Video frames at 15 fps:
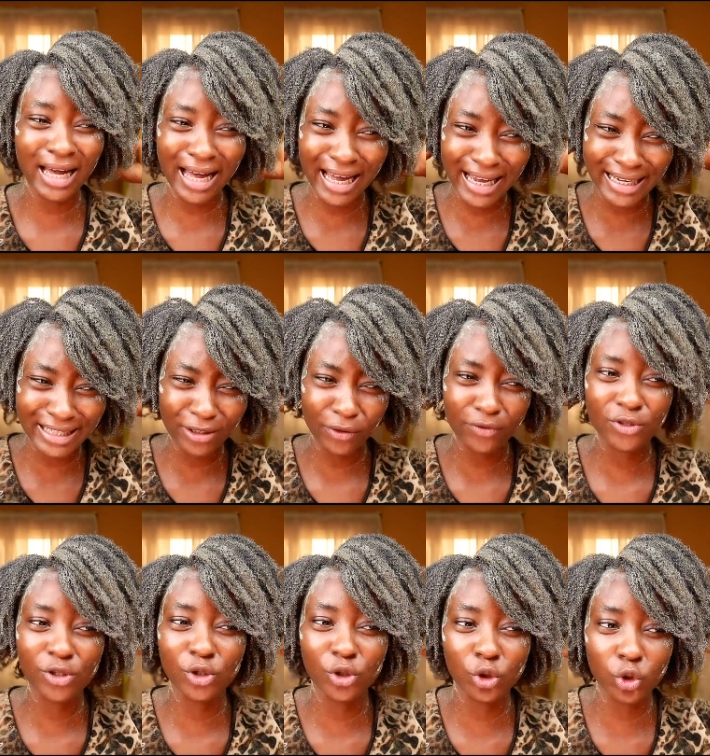kind of
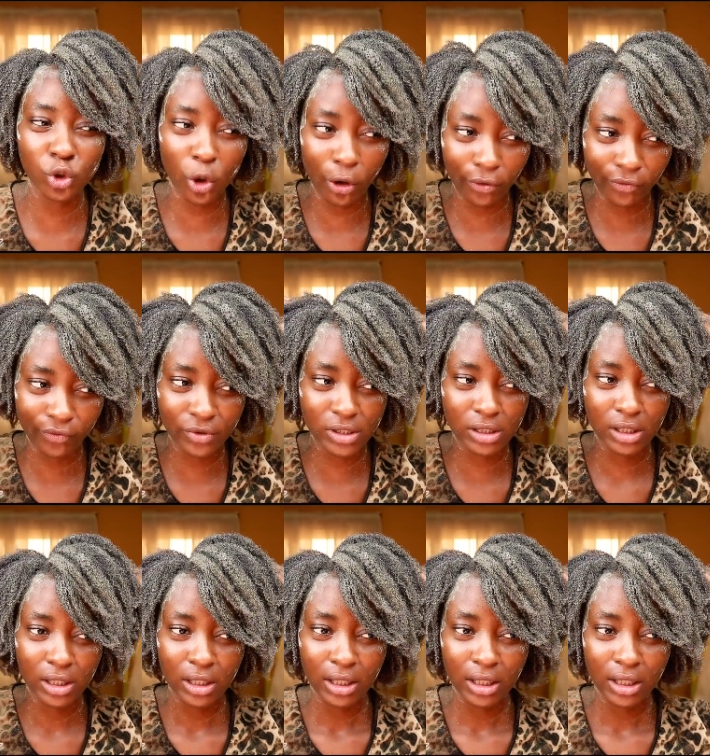soft.